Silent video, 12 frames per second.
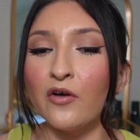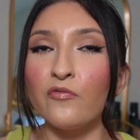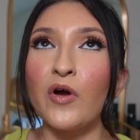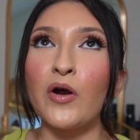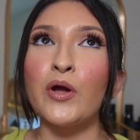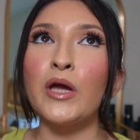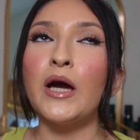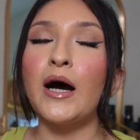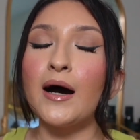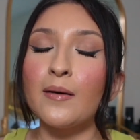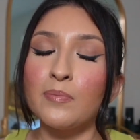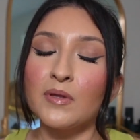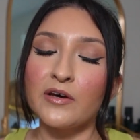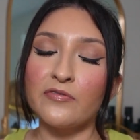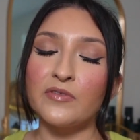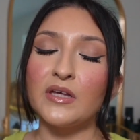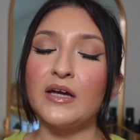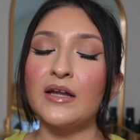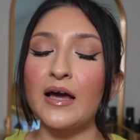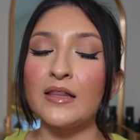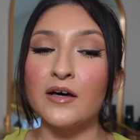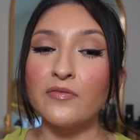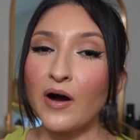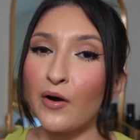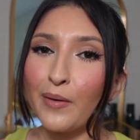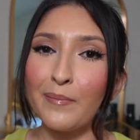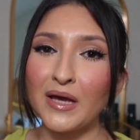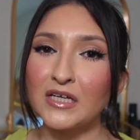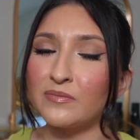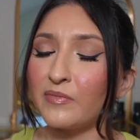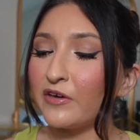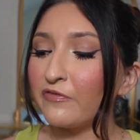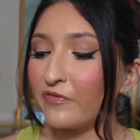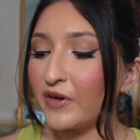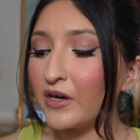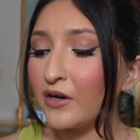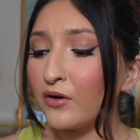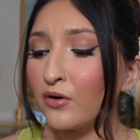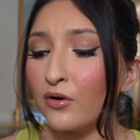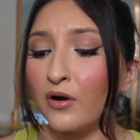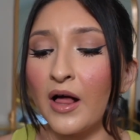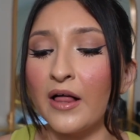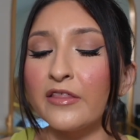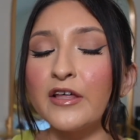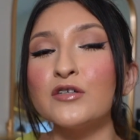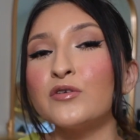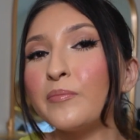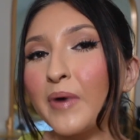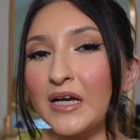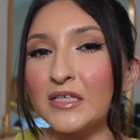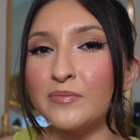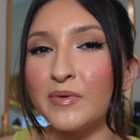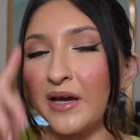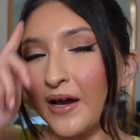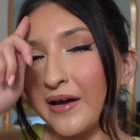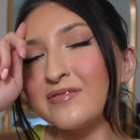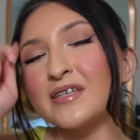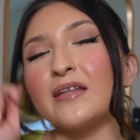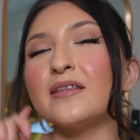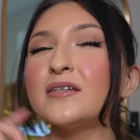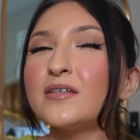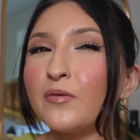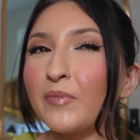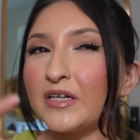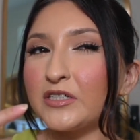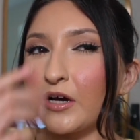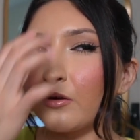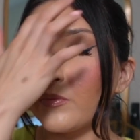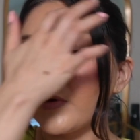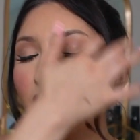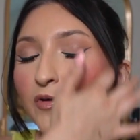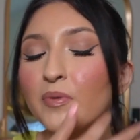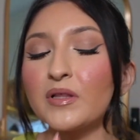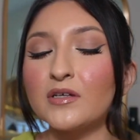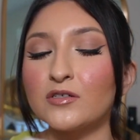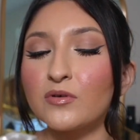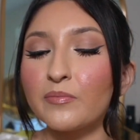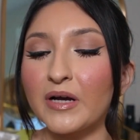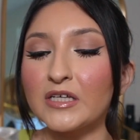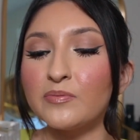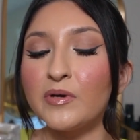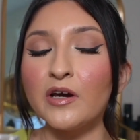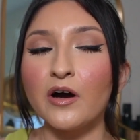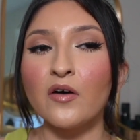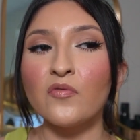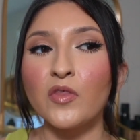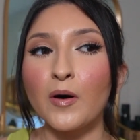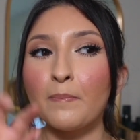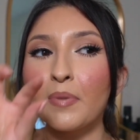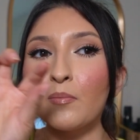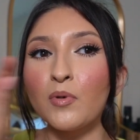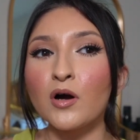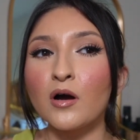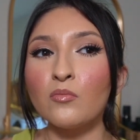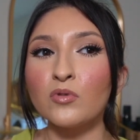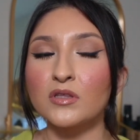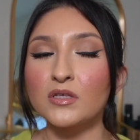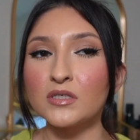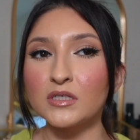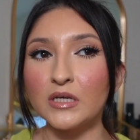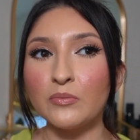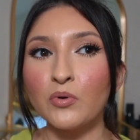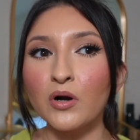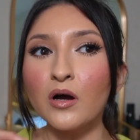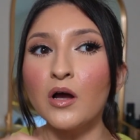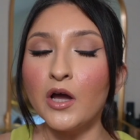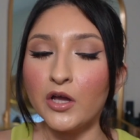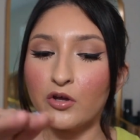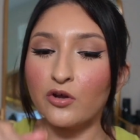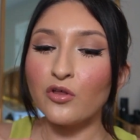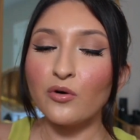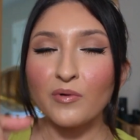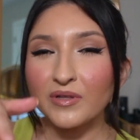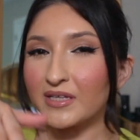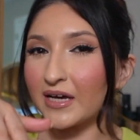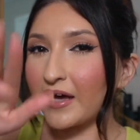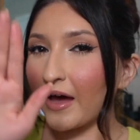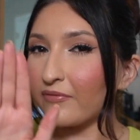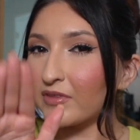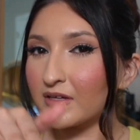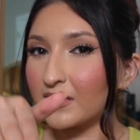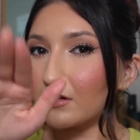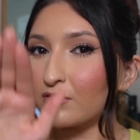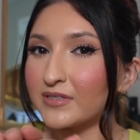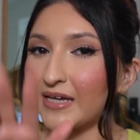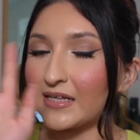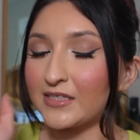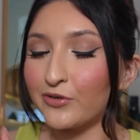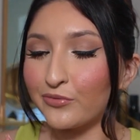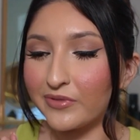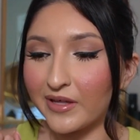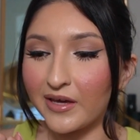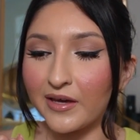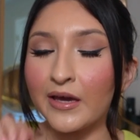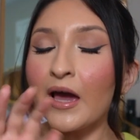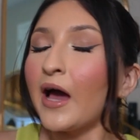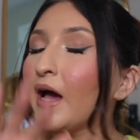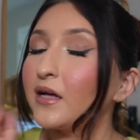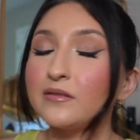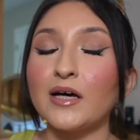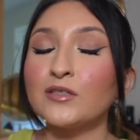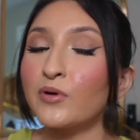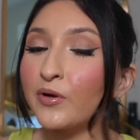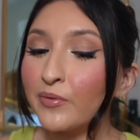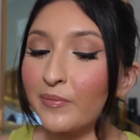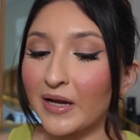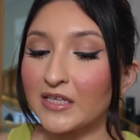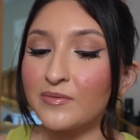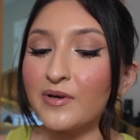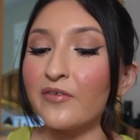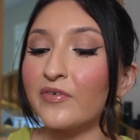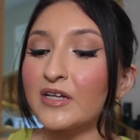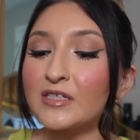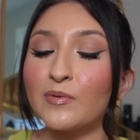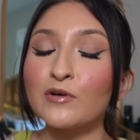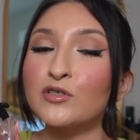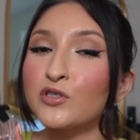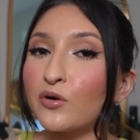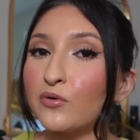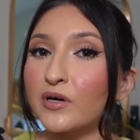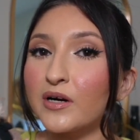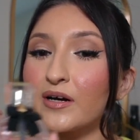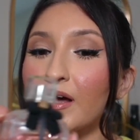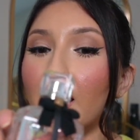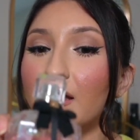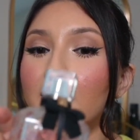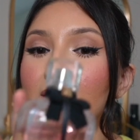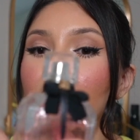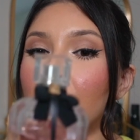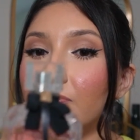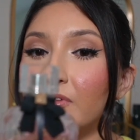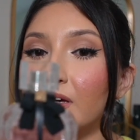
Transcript: very uplifting. I love how it makes me feel. This reminds me, I've said this on my channel before, but this reminds me of the bubblegum with the zebra. You know the one that have the little tattoo thing? That's what it reminds me of and it smells so good. I love